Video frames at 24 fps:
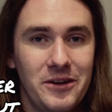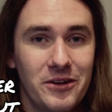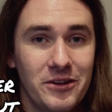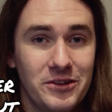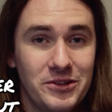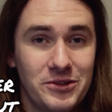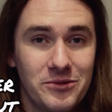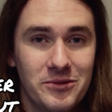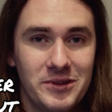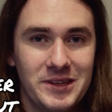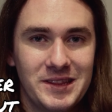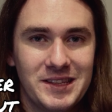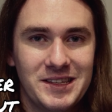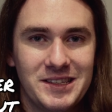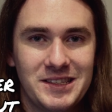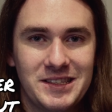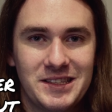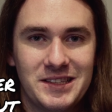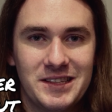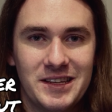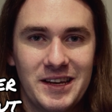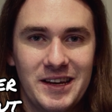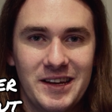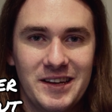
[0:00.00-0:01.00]
not doing
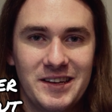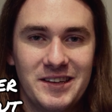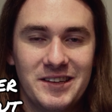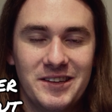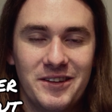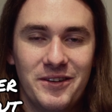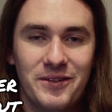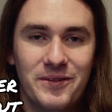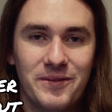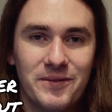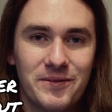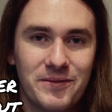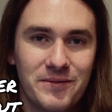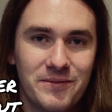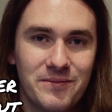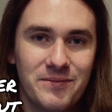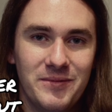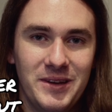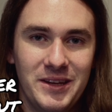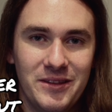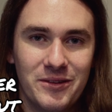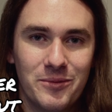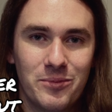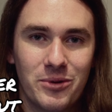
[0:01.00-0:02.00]
this, and I've,
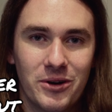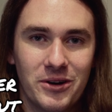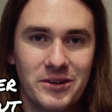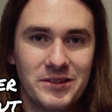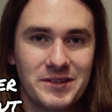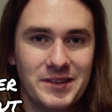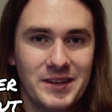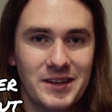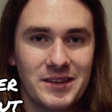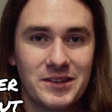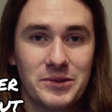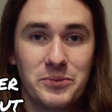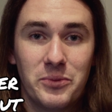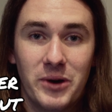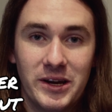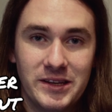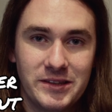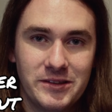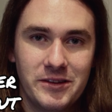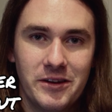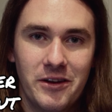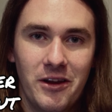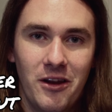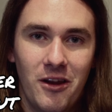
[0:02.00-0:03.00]
in the process,
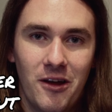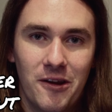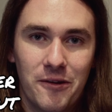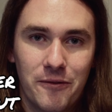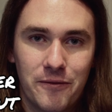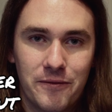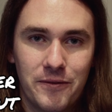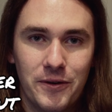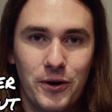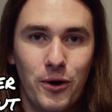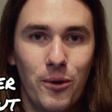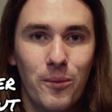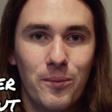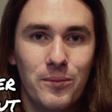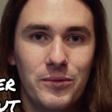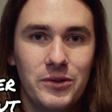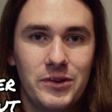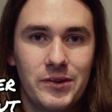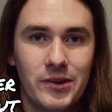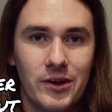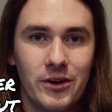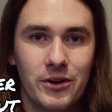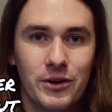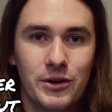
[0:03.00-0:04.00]
wasted a lot of film.
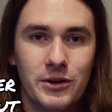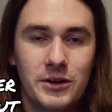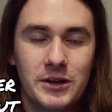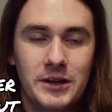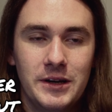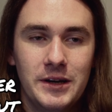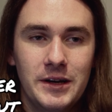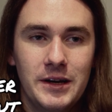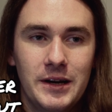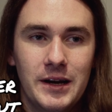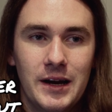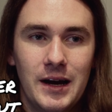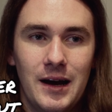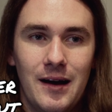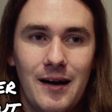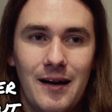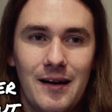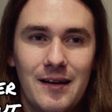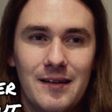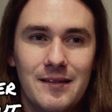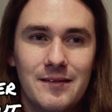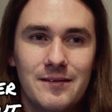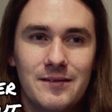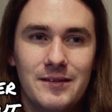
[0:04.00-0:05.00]
So
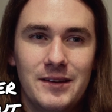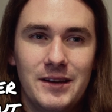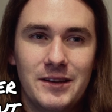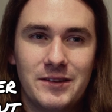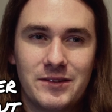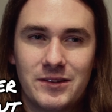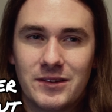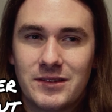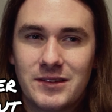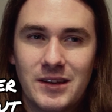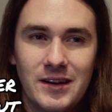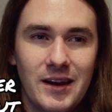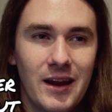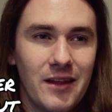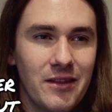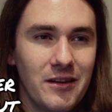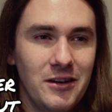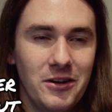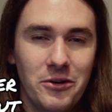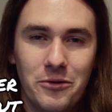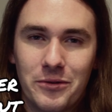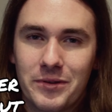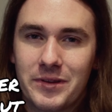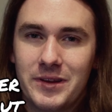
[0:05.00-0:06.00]
it's just another
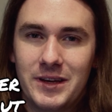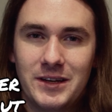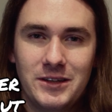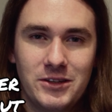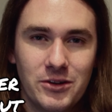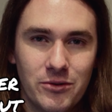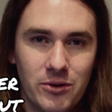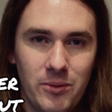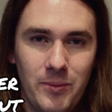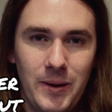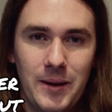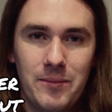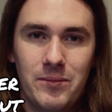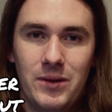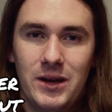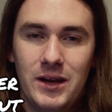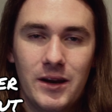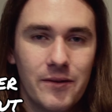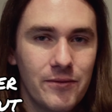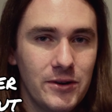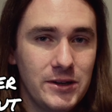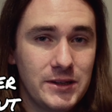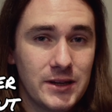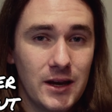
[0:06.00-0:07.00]
little thing to remember
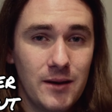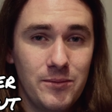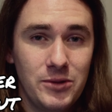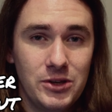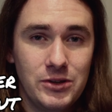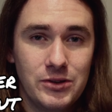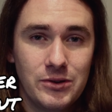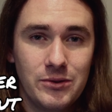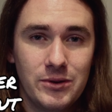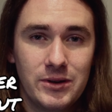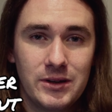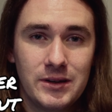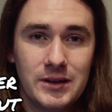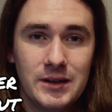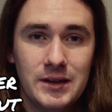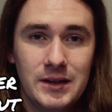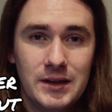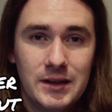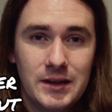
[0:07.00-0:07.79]
every time you do it.